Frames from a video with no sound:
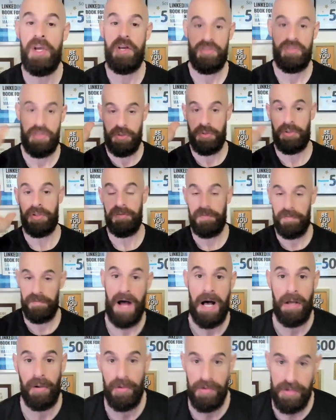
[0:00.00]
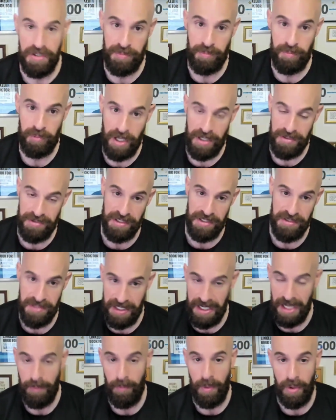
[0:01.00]
so you can follow this process
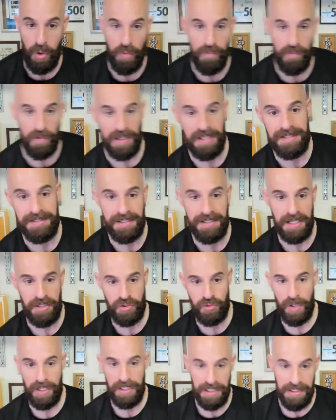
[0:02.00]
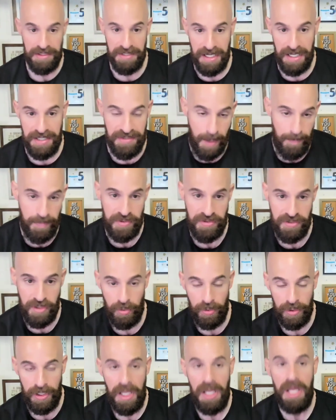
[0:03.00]
that I went over in today's training in today's
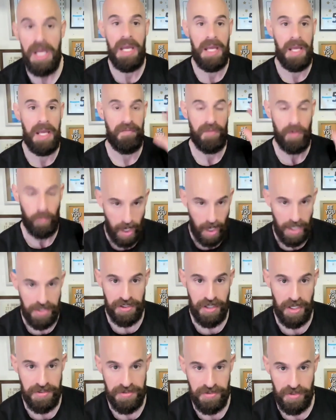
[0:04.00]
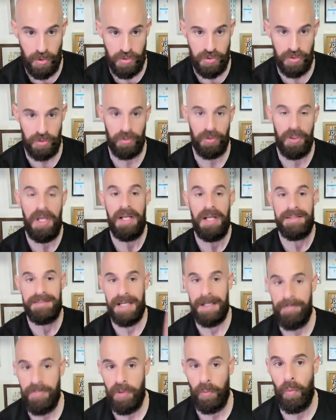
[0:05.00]
episode, if you're watching on social,
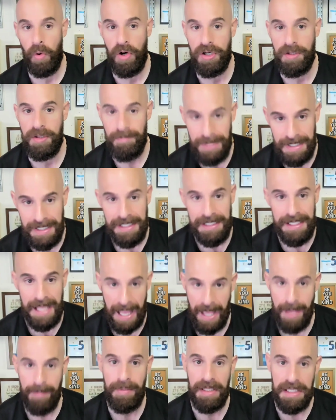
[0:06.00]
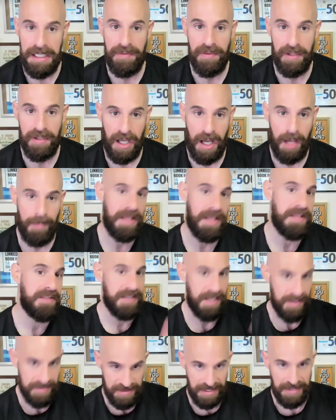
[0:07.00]
type the word me, M-E in the comments,
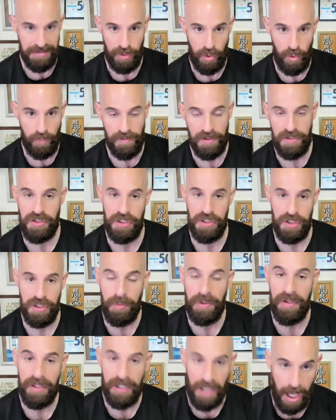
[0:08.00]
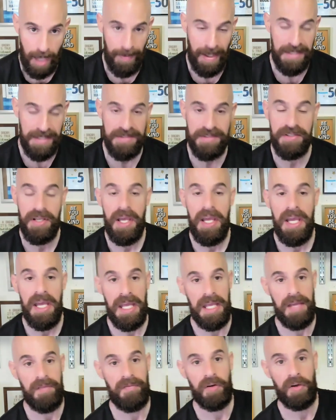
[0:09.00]
and I'll send it over to in the comments.
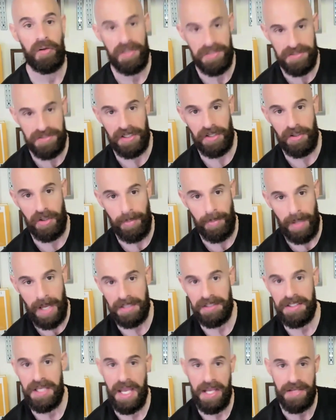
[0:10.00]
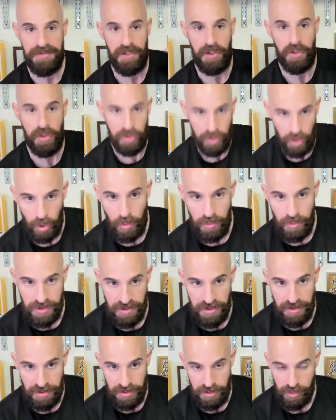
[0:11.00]
If you're listening on the podcast, go to
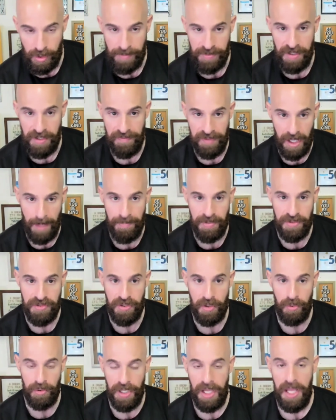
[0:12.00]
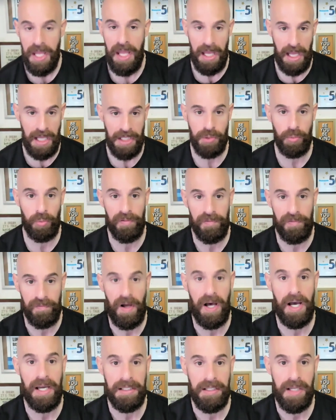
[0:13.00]
the description of the episode and you will
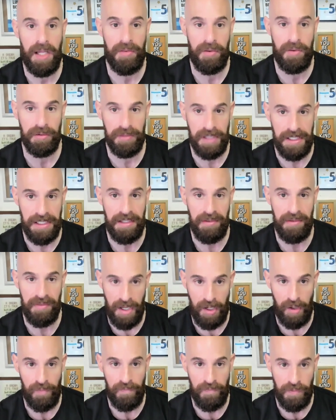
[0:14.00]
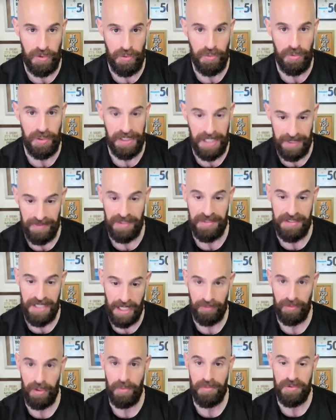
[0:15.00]
find the link there for you to get the
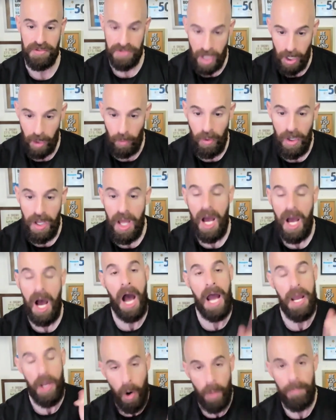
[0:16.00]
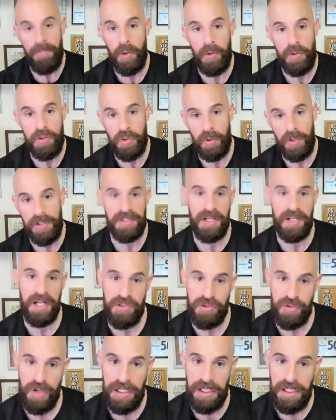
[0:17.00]
download. So I hope you enjoyed
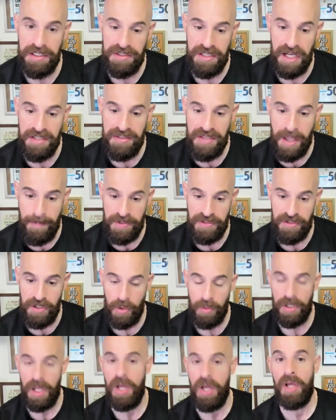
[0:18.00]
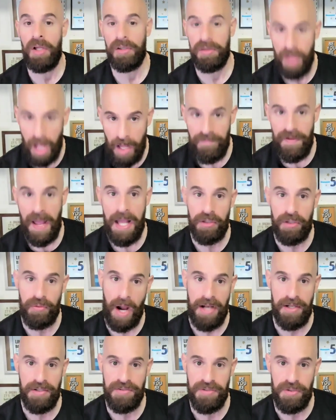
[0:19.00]
today's training and today's episode. Love and
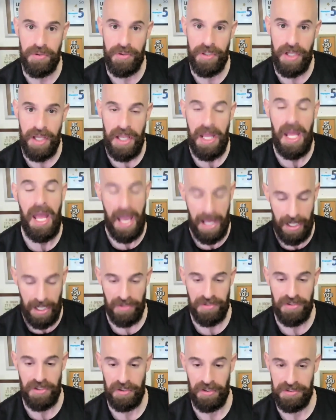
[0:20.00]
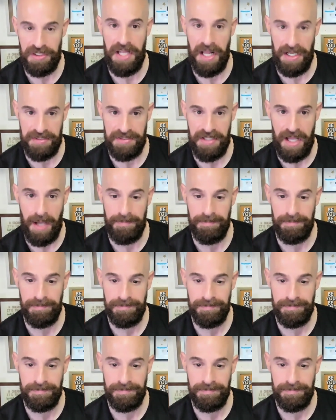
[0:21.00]
gratitude, and I'll talk to you next time.